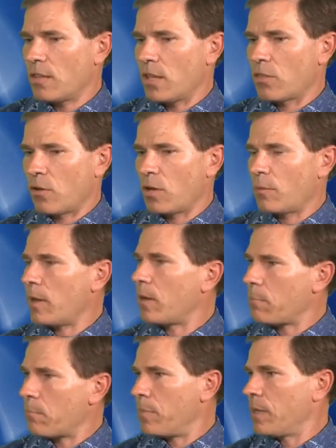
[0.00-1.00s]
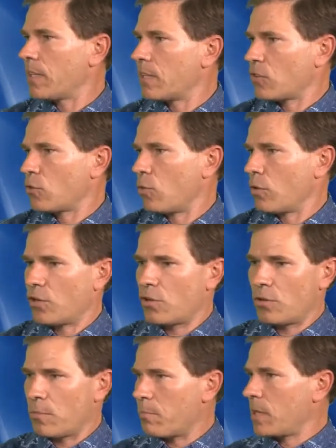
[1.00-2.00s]
they thought about big
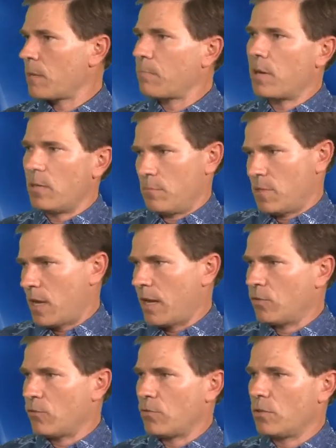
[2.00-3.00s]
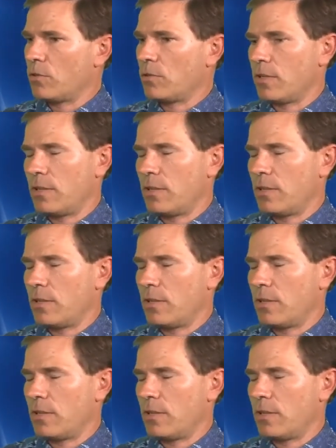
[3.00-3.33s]
storage, the big pumped hydro.